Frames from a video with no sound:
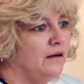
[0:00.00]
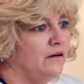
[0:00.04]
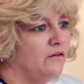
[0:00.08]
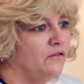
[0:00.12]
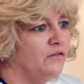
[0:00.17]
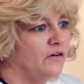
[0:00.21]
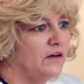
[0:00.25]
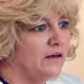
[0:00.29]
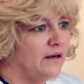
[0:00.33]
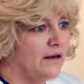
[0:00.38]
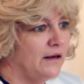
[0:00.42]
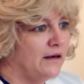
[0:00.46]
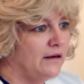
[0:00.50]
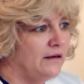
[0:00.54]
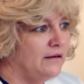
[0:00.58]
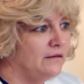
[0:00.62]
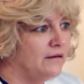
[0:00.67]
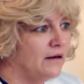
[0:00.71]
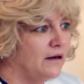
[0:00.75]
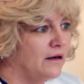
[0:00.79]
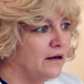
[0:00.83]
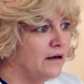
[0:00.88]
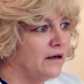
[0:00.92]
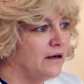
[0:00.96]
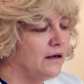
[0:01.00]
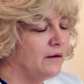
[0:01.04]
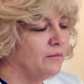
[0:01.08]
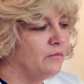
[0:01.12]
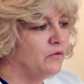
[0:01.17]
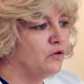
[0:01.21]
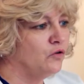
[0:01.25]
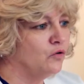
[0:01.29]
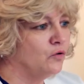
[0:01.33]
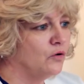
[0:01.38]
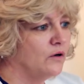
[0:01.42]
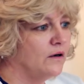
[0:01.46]
If at any
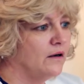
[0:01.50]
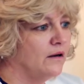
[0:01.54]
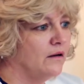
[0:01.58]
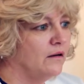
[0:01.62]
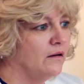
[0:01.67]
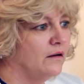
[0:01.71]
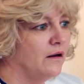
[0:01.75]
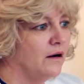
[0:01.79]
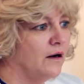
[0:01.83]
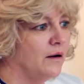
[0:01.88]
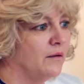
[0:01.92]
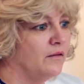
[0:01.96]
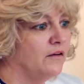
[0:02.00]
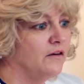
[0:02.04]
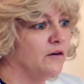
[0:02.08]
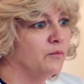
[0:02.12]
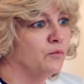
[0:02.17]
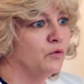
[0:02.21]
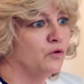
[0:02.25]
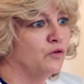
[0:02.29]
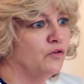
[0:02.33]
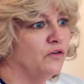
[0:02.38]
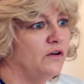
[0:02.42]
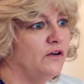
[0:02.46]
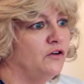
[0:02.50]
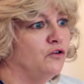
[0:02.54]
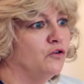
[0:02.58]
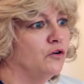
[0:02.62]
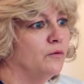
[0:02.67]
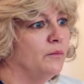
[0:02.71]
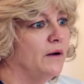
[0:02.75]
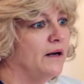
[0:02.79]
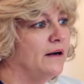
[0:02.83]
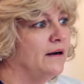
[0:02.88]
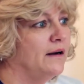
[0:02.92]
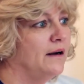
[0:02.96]
time during this
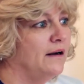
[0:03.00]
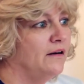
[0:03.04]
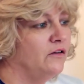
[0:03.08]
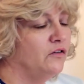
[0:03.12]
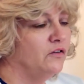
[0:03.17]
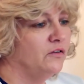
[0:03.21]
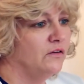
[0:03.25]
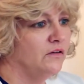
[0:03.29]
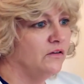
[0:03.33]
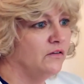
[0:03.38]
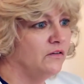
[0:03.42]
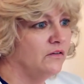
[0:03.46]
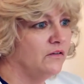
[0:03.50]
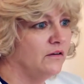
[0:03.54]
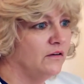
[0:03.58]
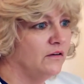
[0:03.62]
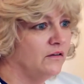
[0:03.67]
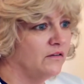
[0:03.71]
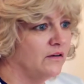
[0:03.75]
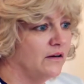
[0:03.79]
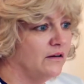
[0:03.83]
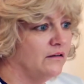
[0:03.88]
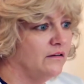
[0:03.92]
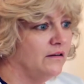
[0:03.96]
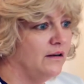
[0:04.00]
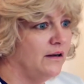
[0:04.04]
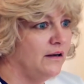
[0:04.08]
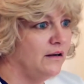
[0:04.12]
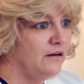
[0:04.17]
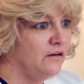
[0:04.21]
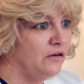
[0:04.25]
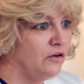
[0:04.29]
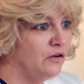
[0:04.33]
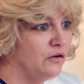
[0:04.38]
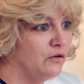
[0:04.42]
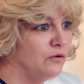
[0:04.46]
procedure medication is
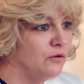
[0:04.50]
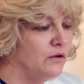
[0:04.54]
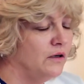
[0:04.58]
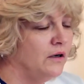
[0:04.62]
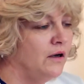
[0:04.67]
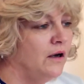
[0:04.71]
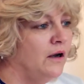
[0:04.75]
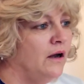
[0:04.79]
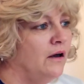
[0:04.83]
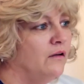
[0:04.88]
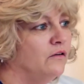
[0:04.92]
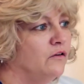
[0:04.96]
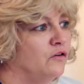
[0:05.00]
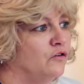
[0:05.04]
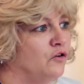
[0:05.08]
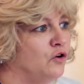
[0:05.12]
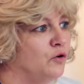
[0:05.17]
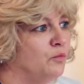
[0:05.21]
discontinued, the